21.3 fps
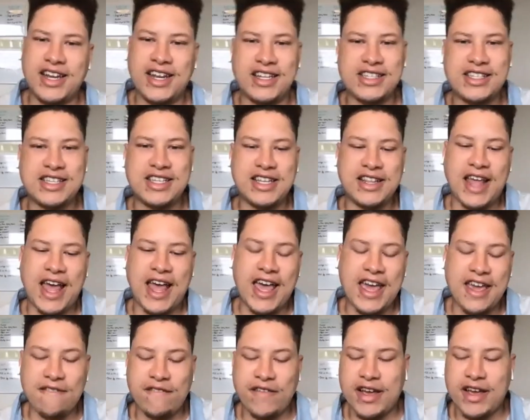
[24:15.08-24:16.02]
love to see it
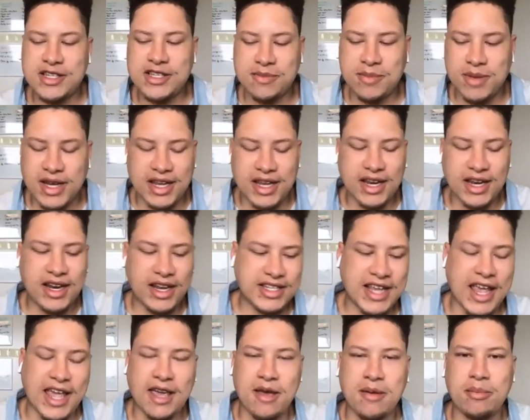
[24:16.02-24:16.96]
and see that
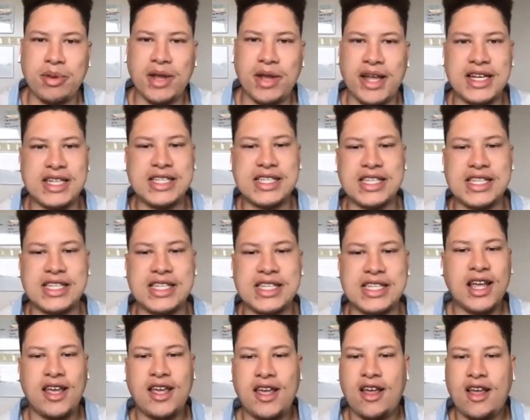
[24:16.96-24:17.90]
investment taking
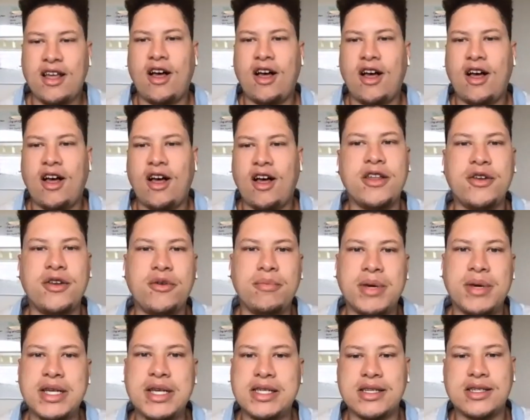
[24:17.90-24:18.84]
place and
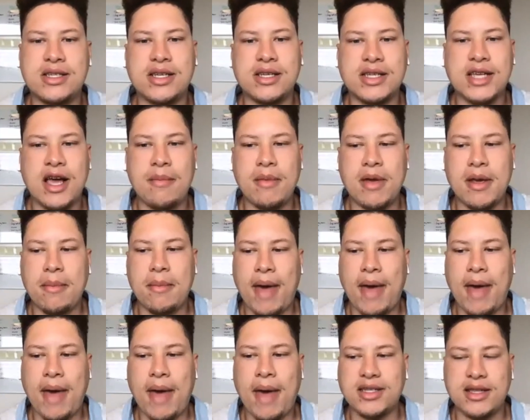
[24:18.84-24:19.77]
all the new
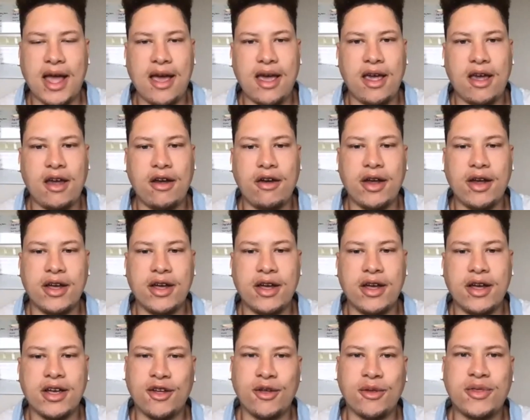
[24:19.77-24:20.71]
businesses coming back to
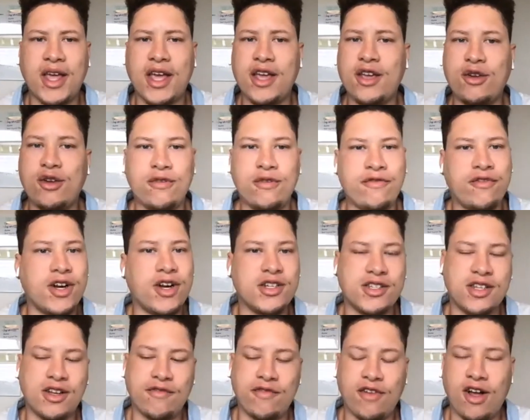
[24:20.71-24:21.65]
that area. So
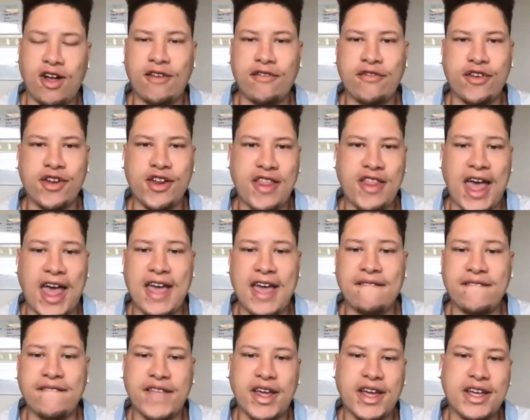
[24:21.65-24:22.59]
thank you, first of
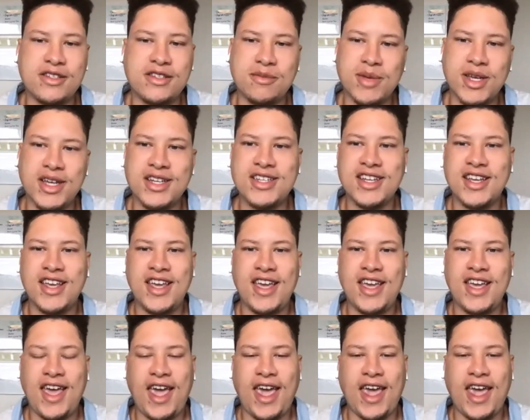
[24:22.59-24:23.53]
all, for that
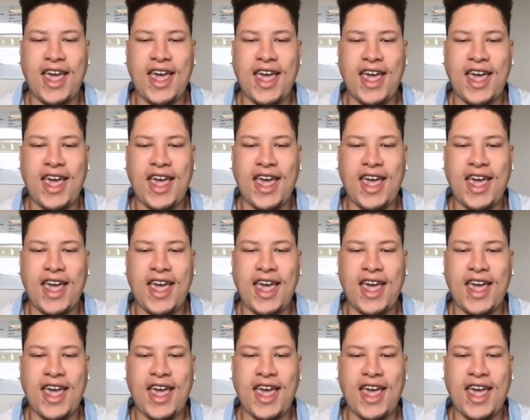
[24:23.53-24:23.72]
investment.